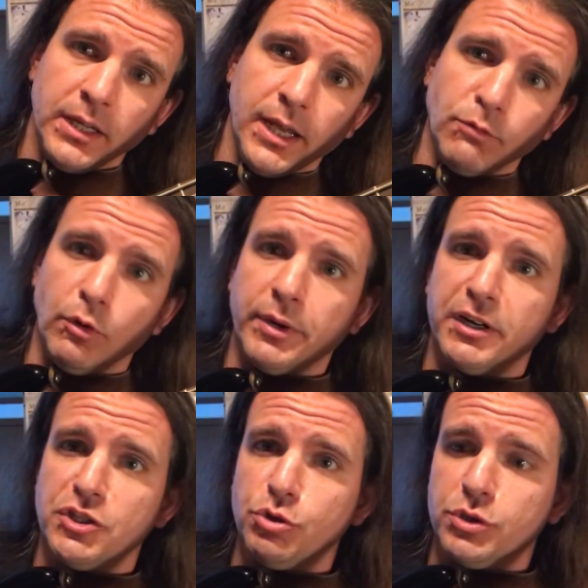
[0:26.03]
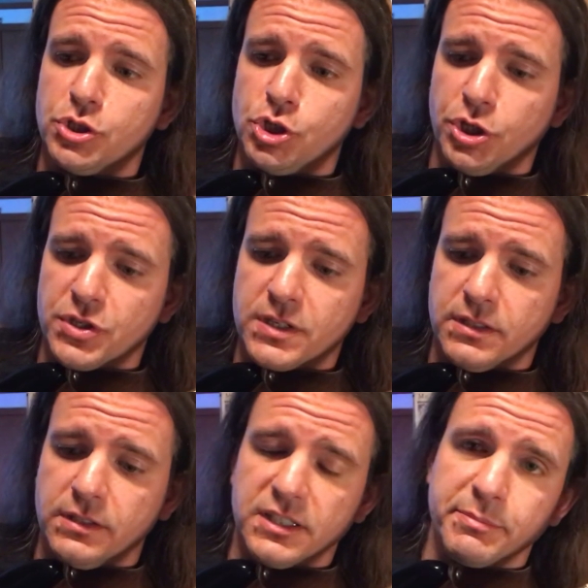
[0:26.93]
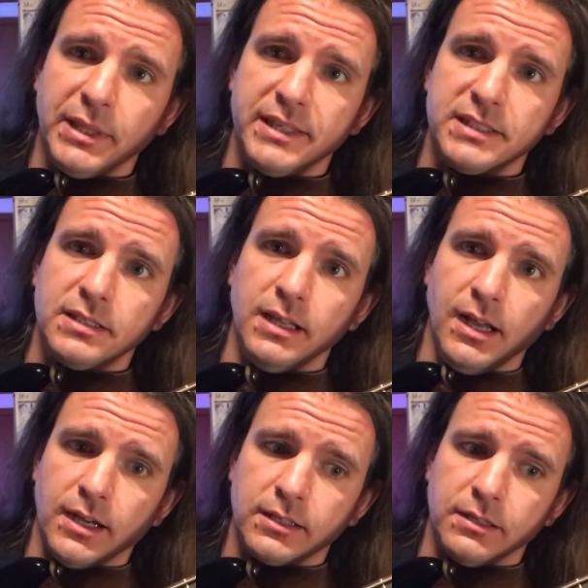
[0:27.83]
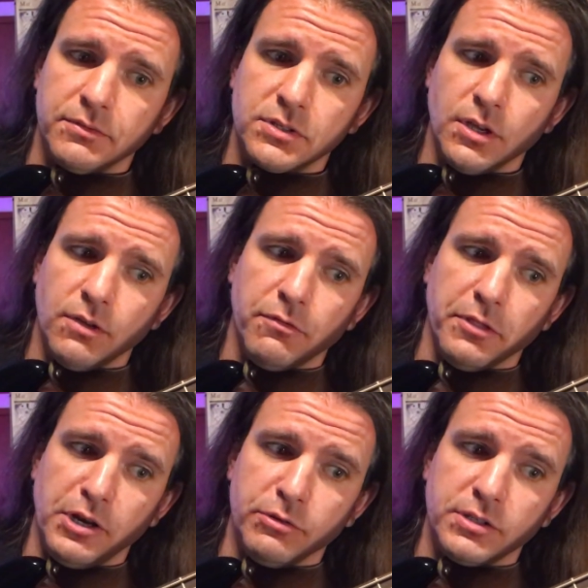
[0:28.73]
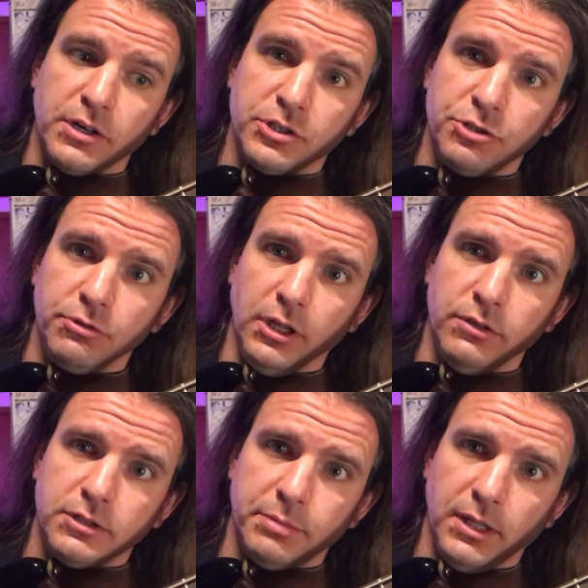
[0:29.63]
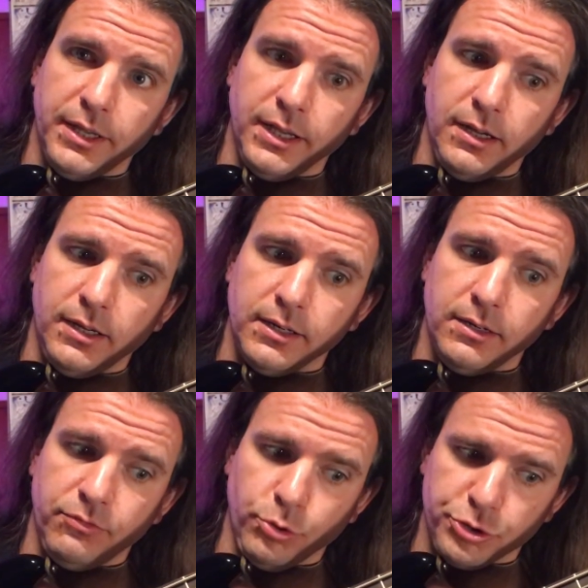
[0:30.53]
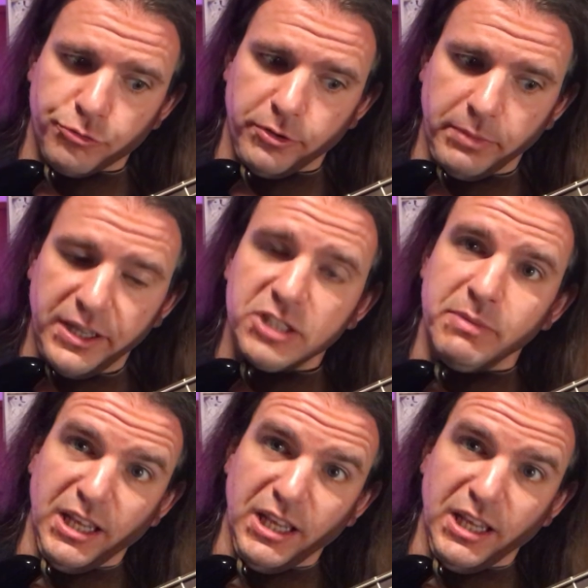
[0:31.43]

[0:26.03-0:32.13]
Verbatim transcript: and what we're going to do is just displace the octaves for the notes that are too low to play on a four-string bass,